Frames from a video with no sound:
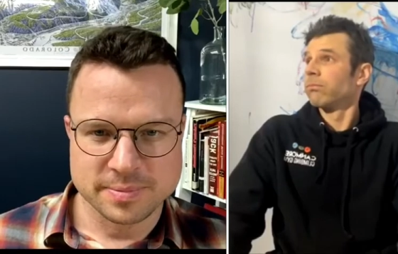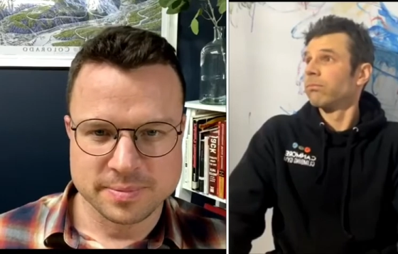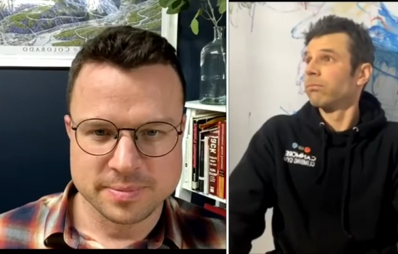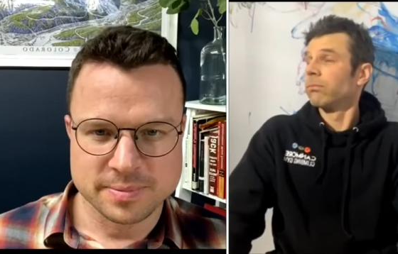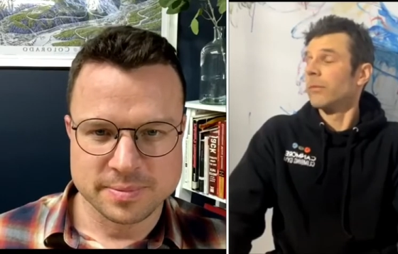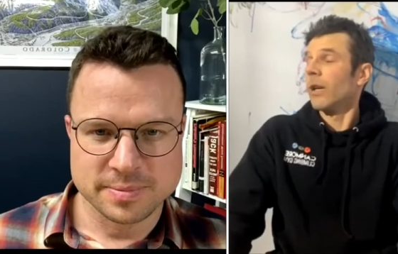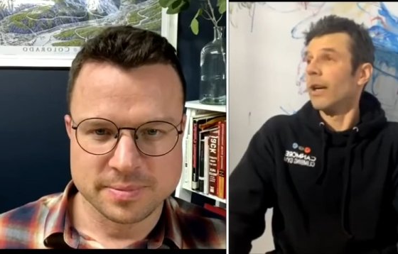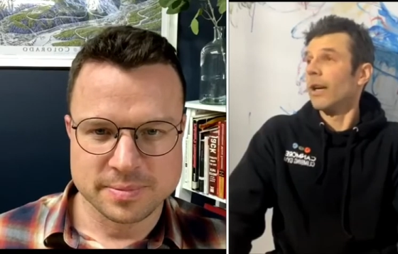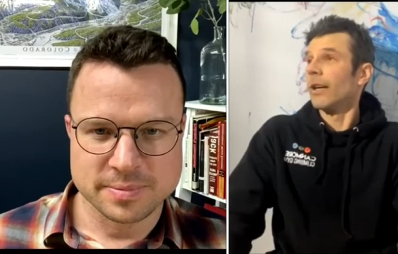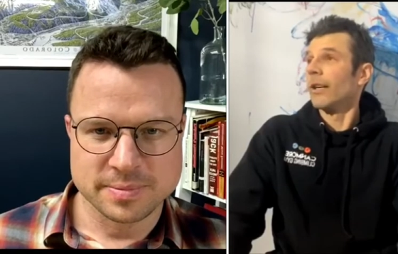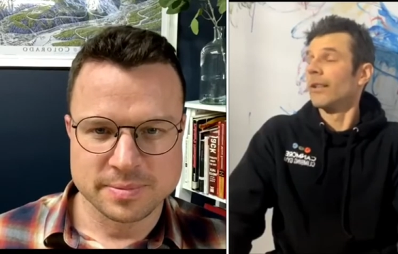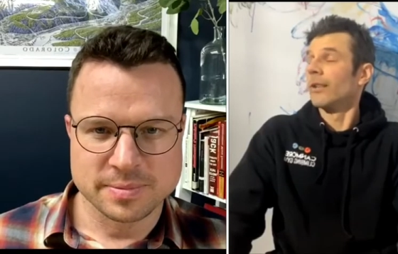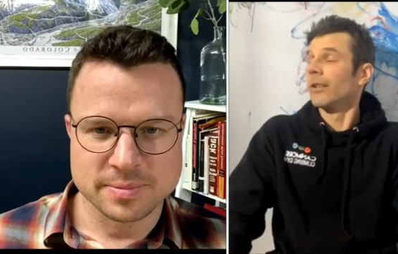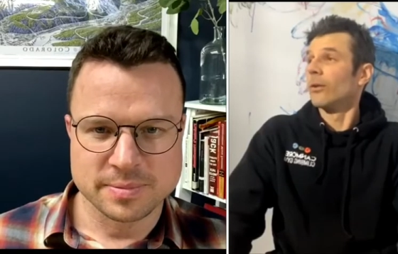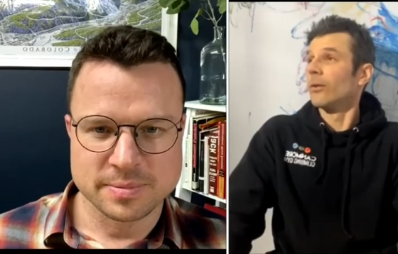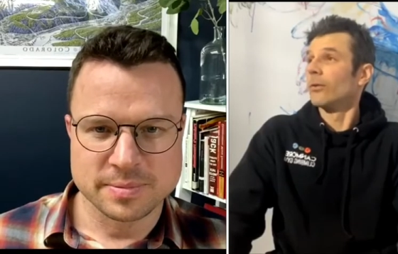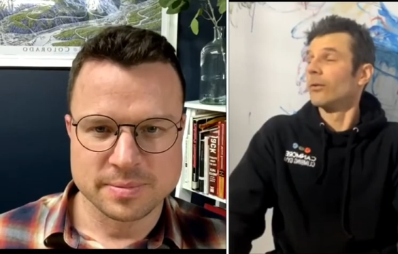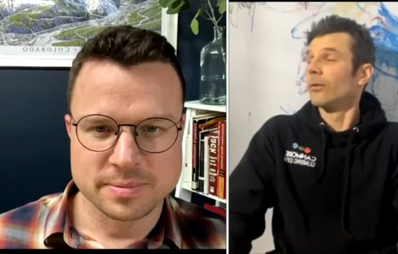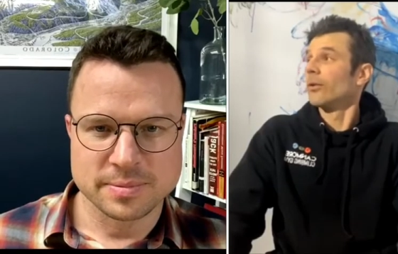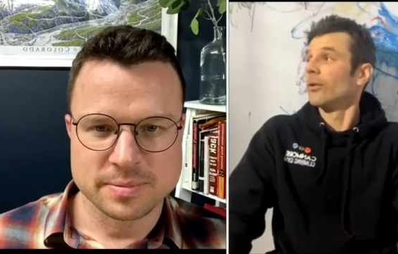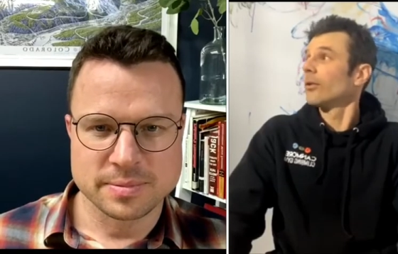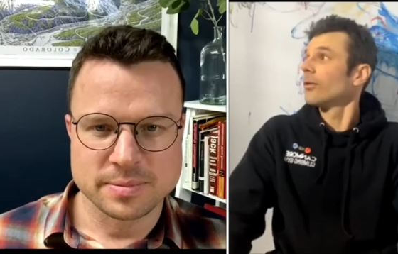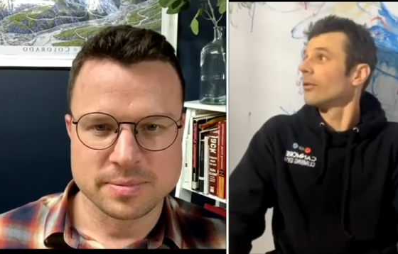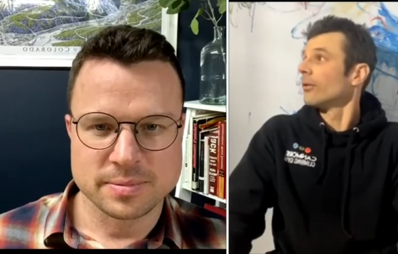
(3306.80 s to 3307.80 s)
Speaker 1: I don't
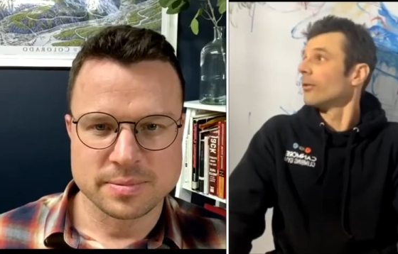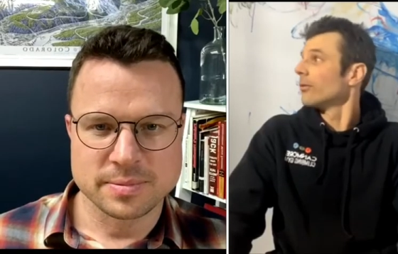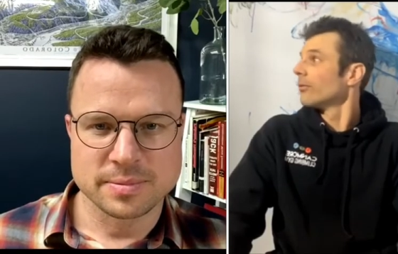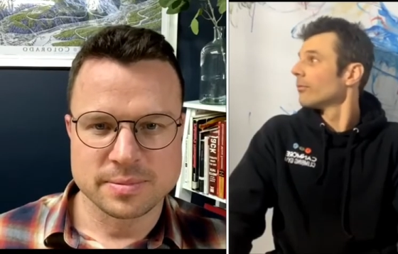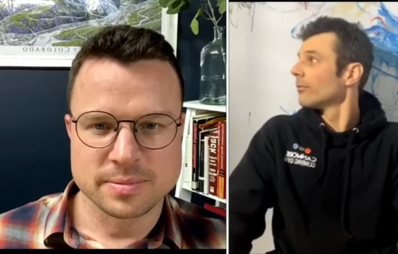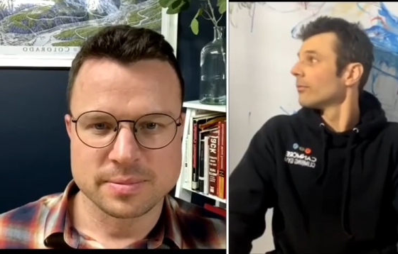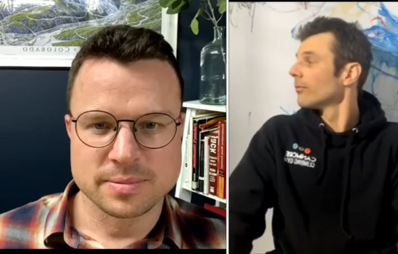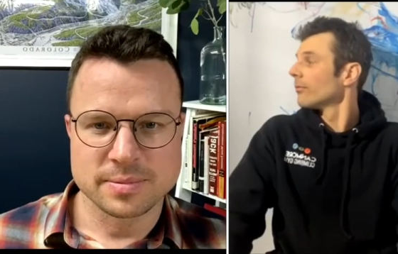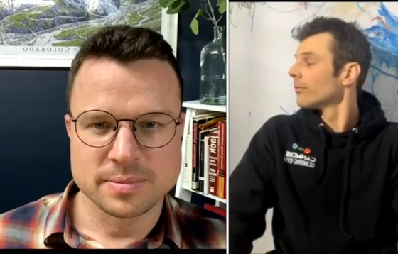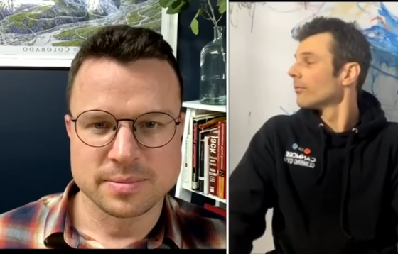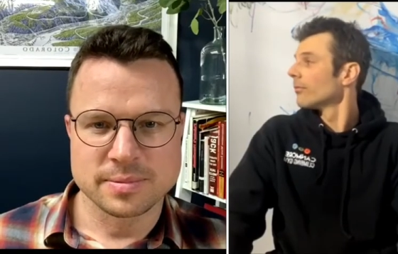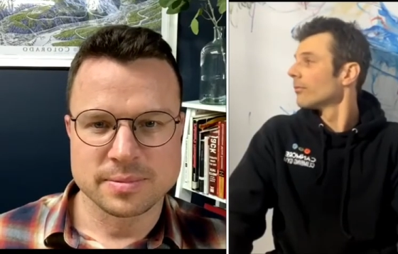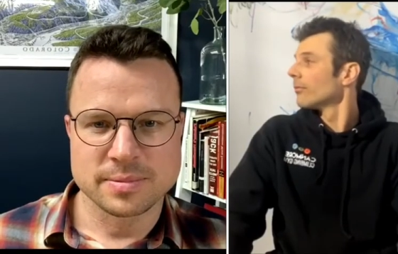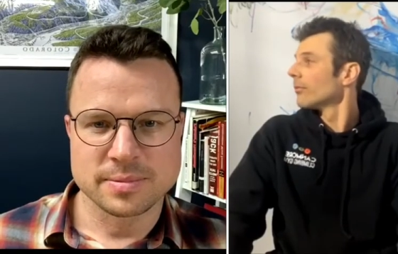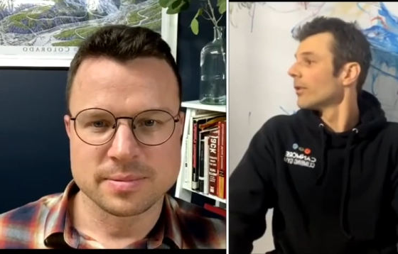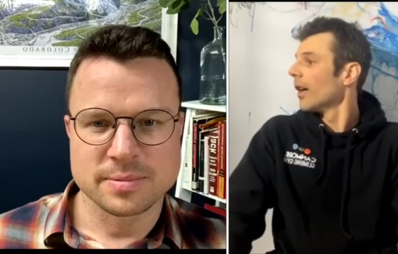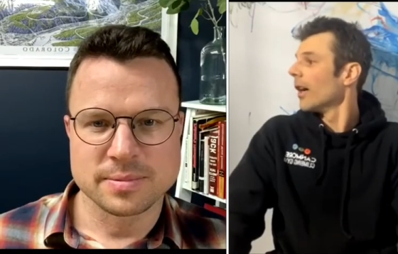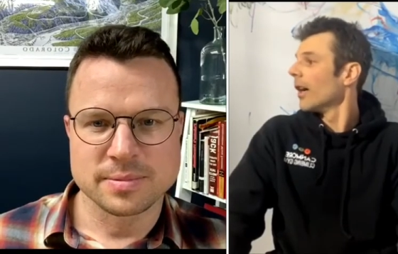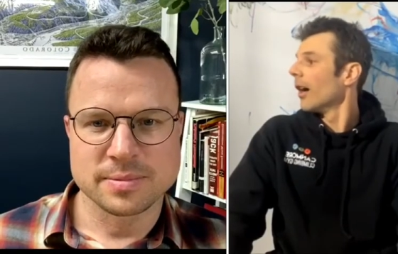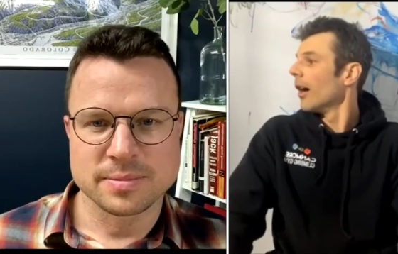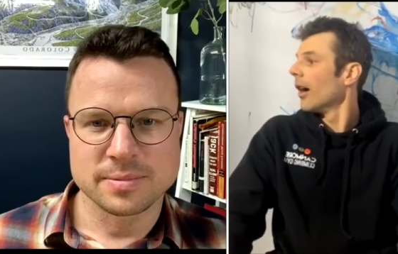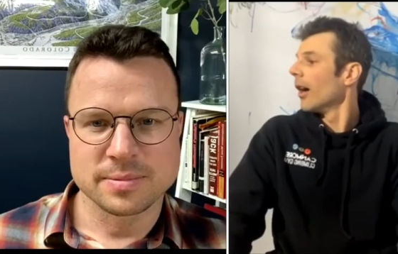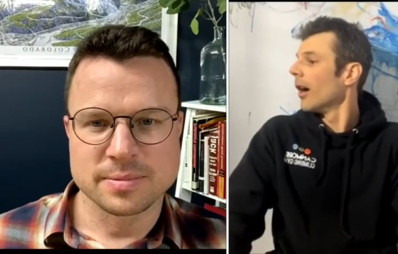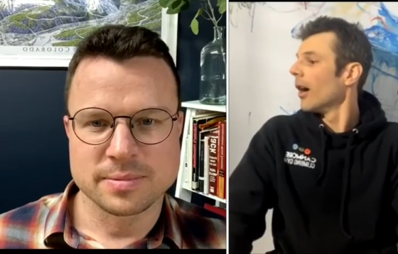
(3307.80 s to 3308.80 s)
know.
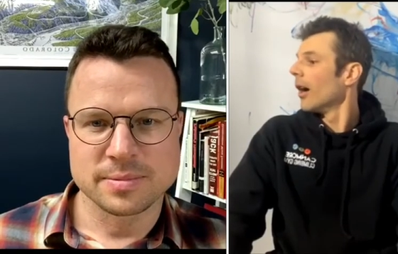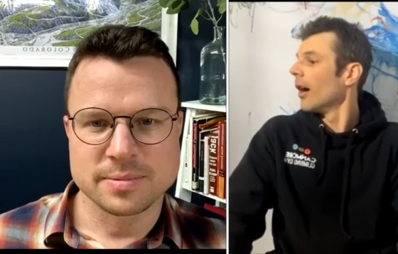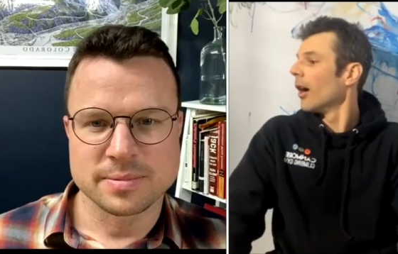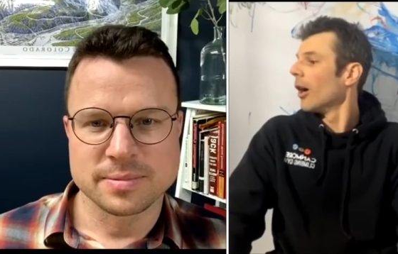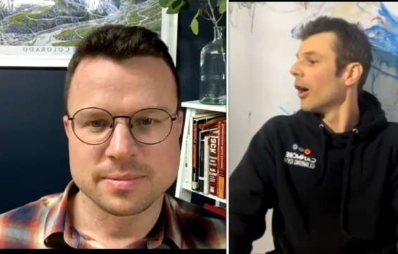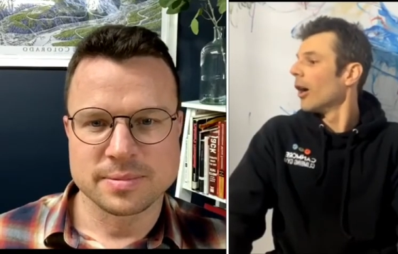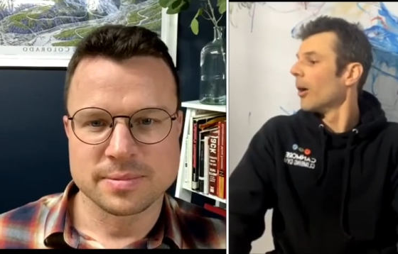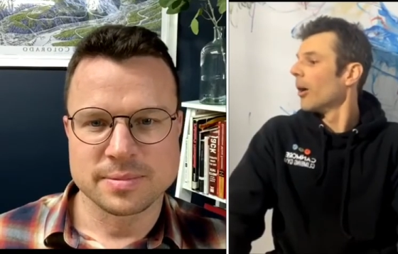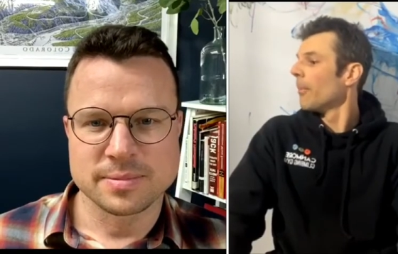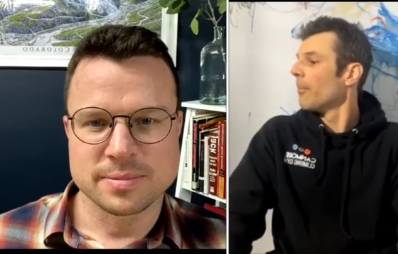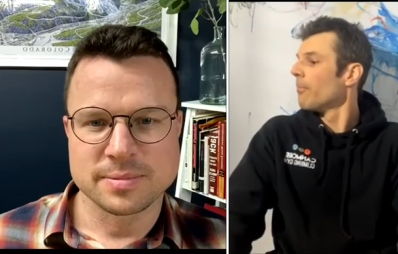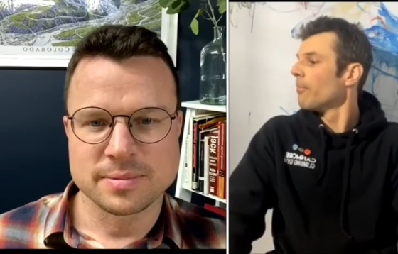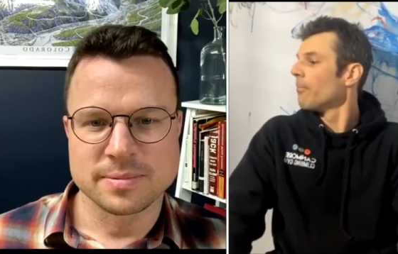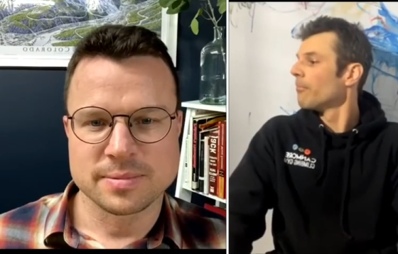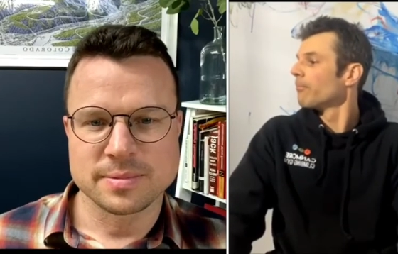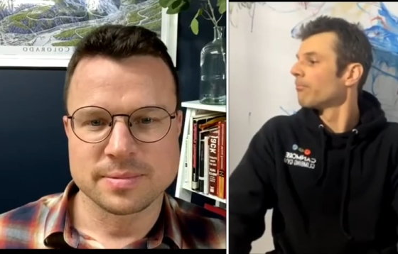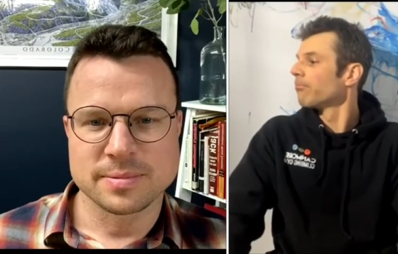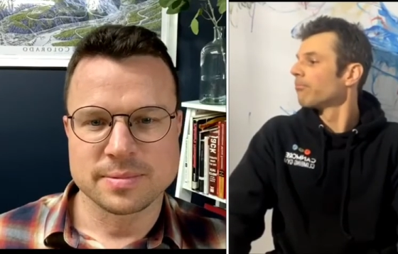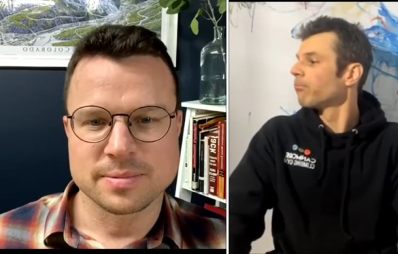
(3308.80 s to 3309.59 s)
Um,